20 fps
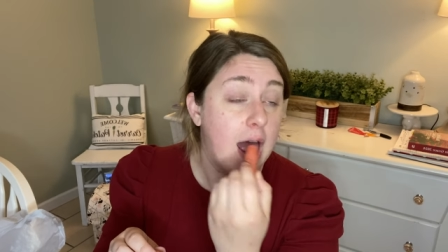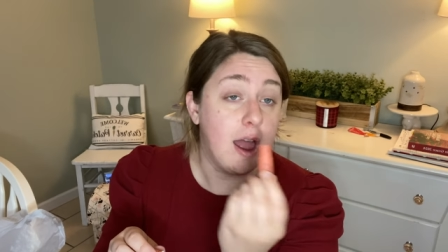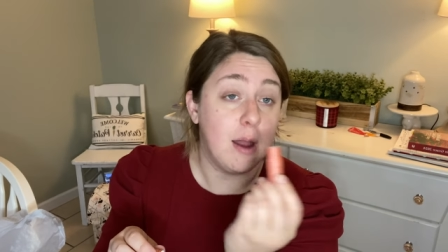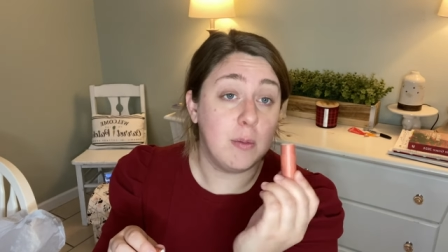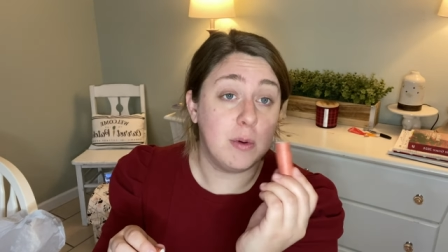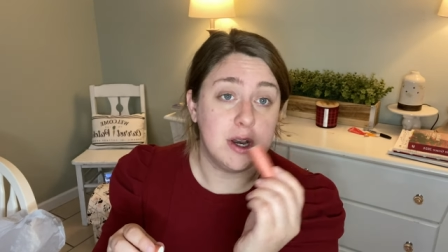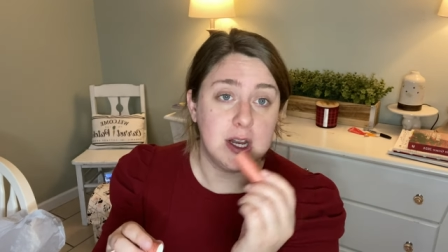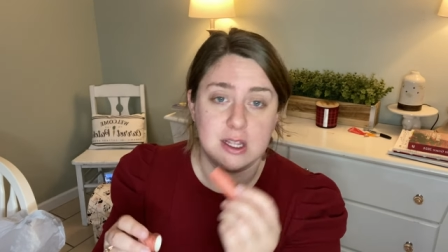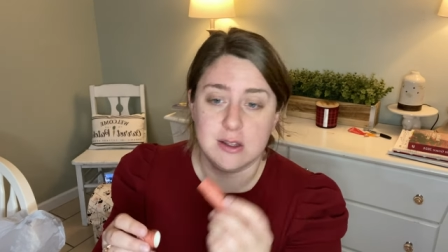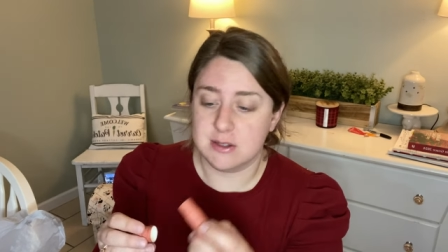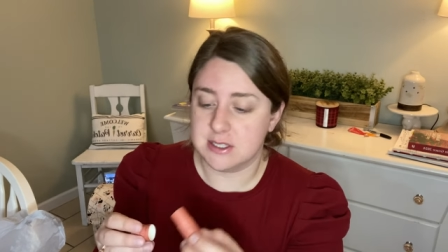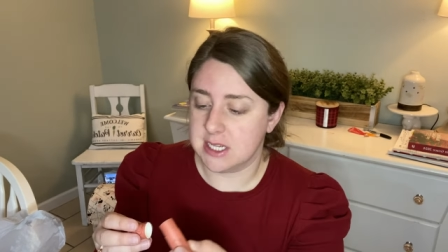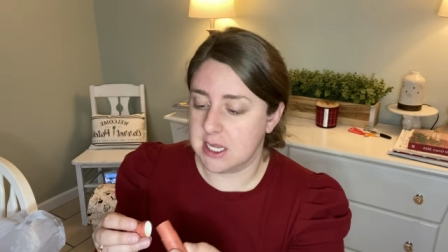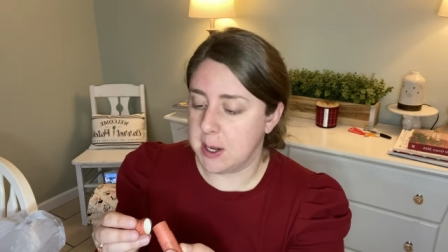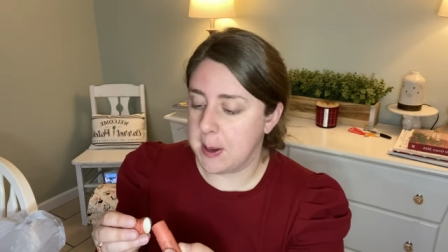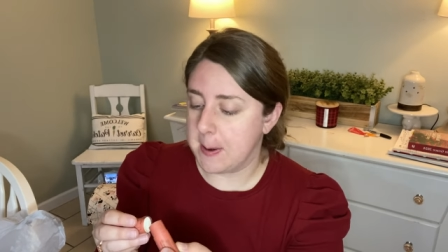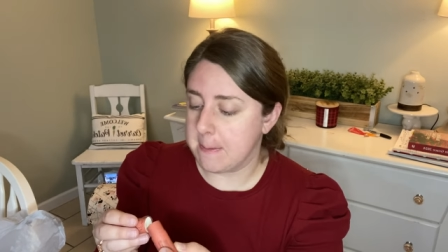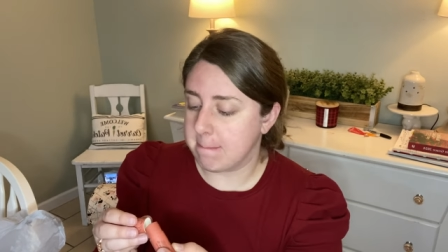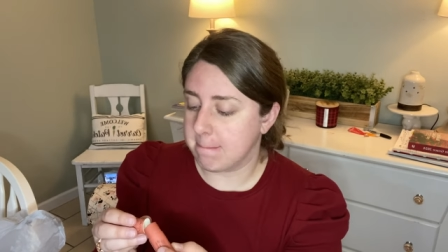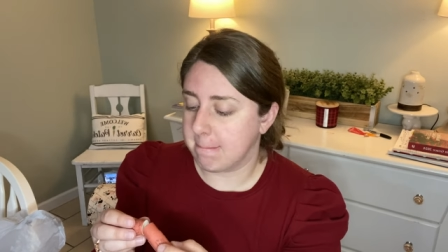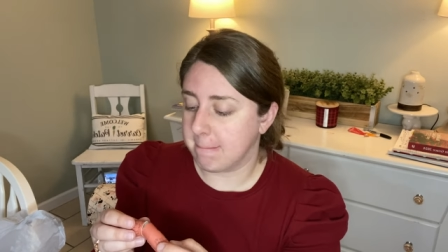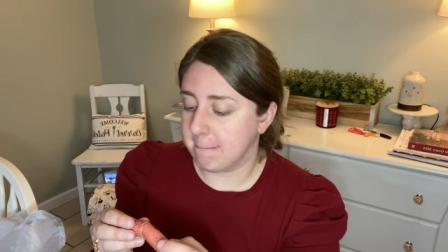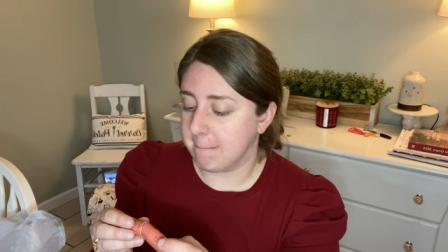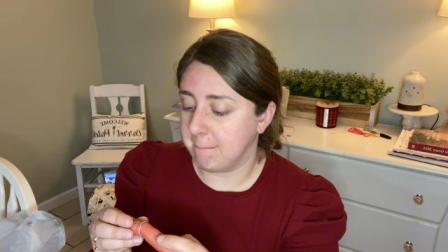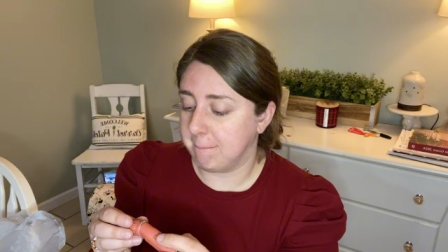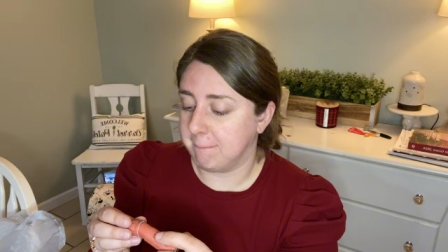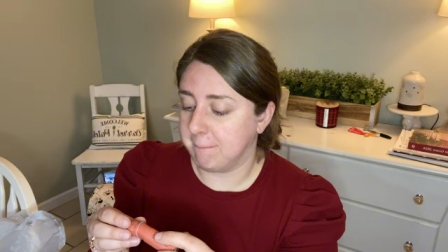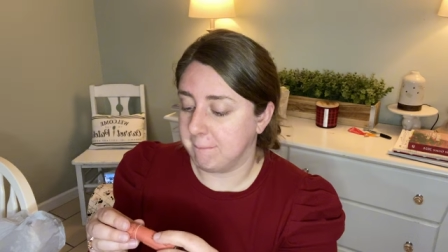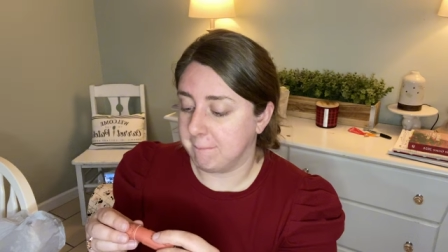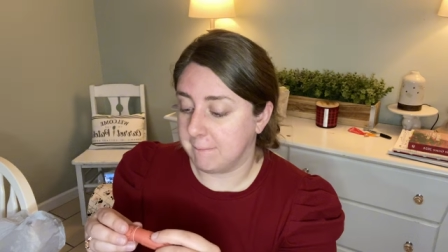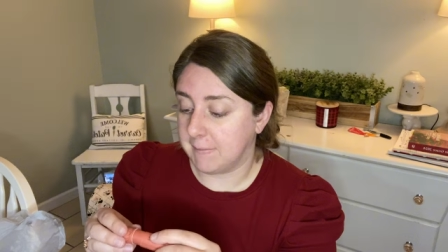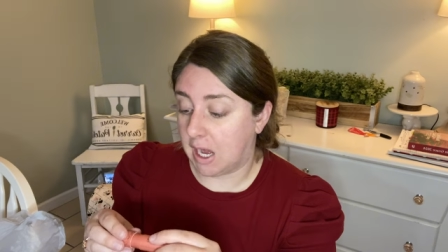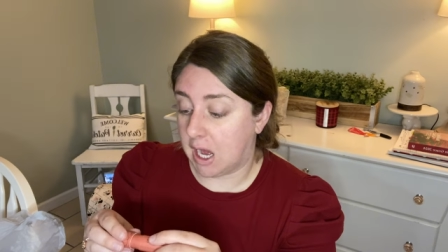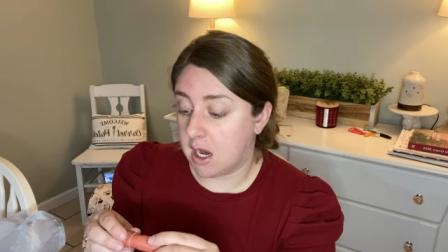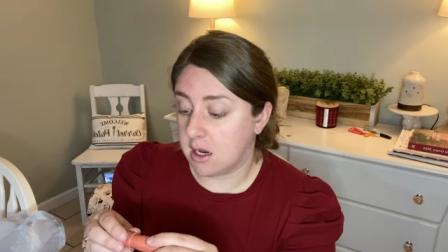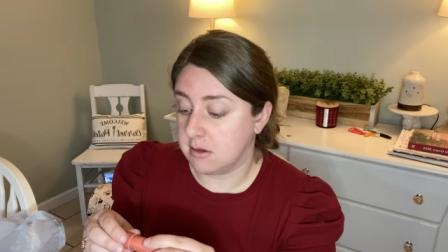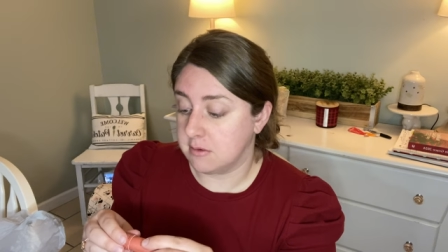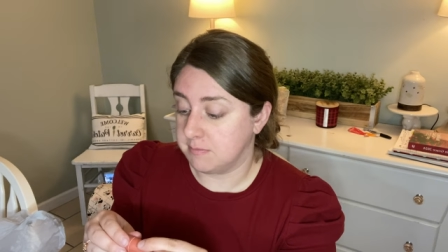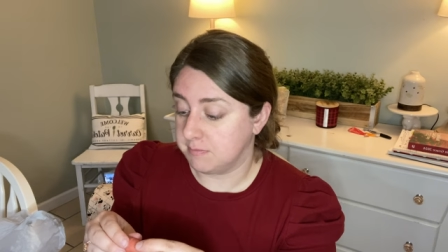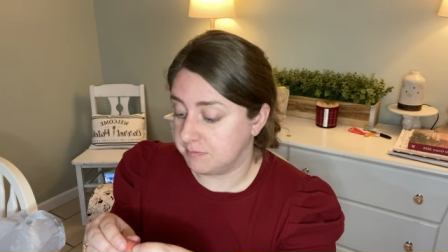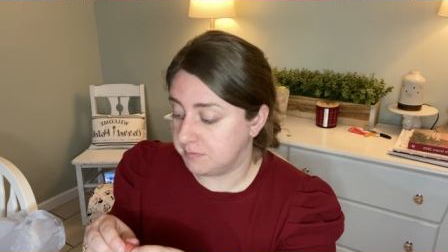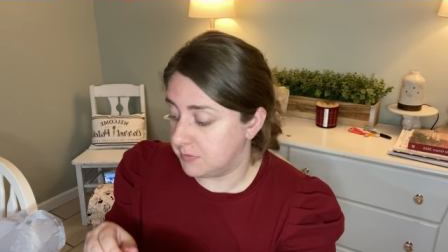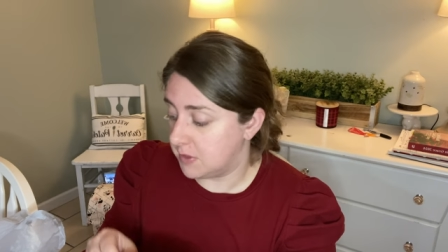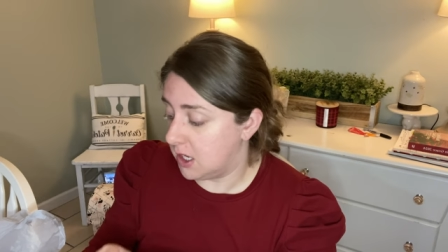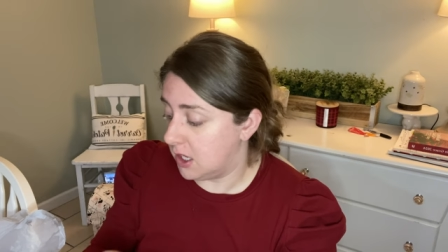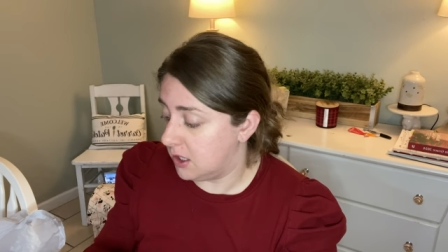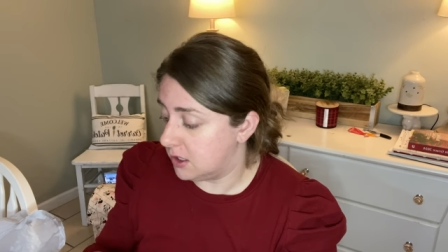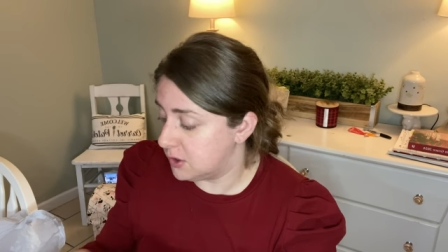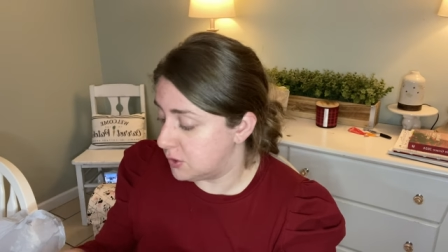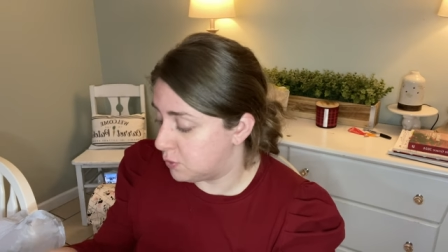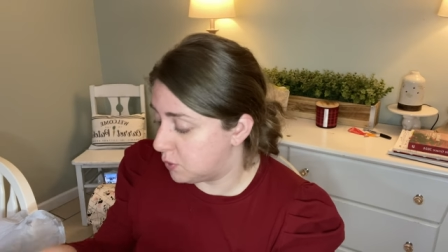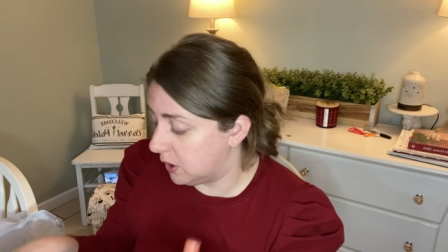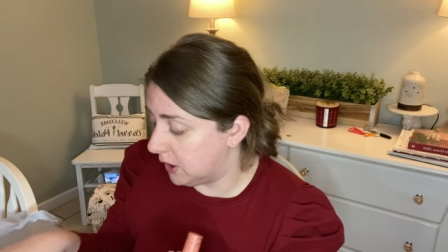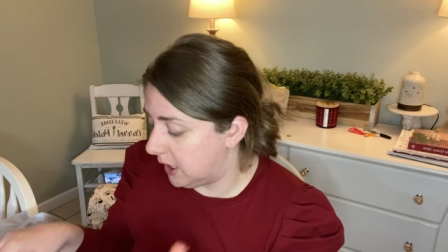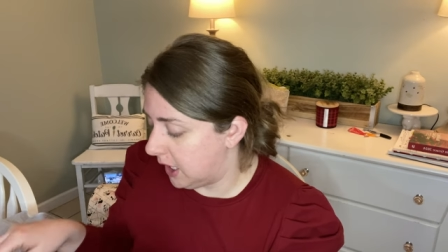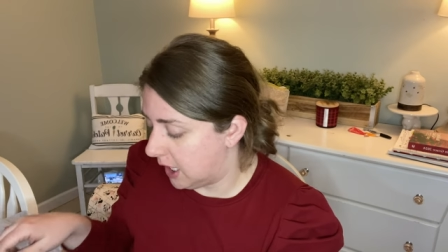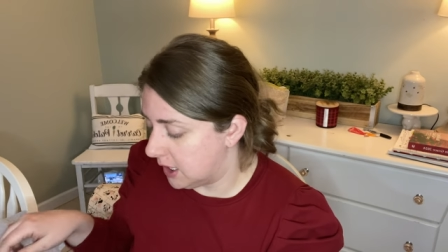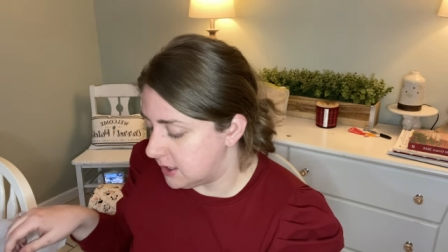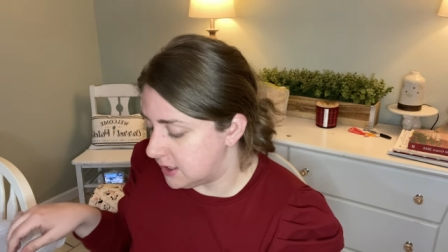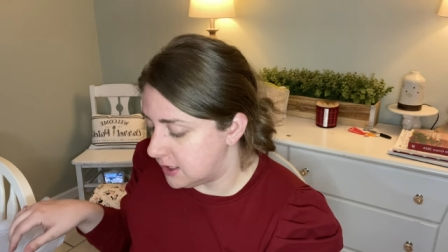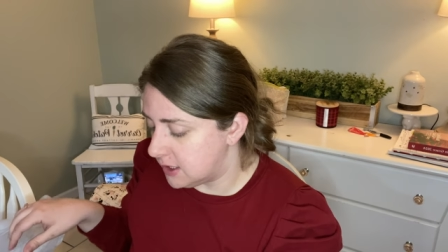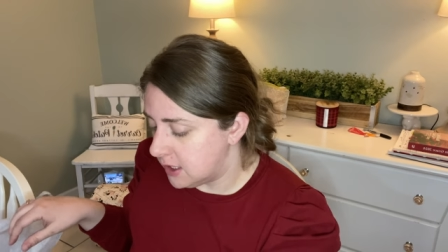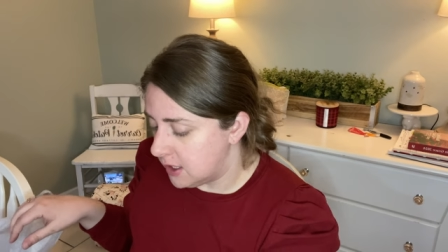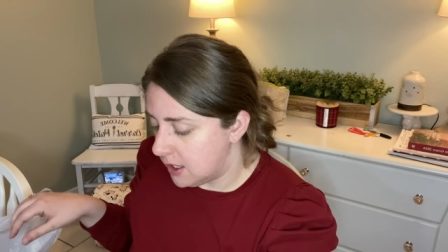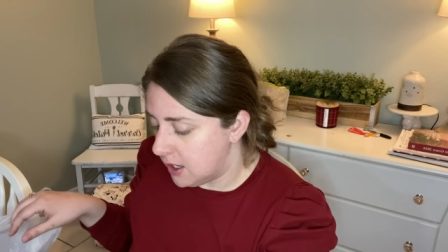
I want to use it. Mm. It's really nice.